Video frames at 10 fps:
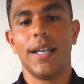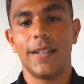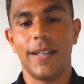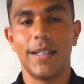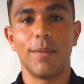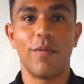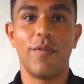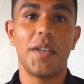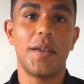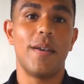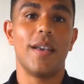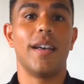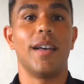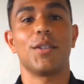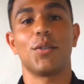letting them
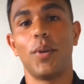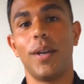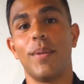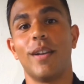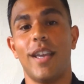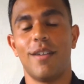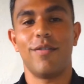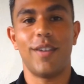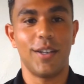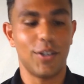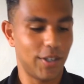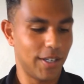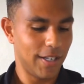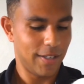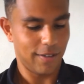swim and fetch.
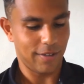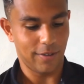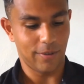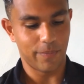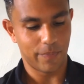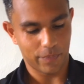So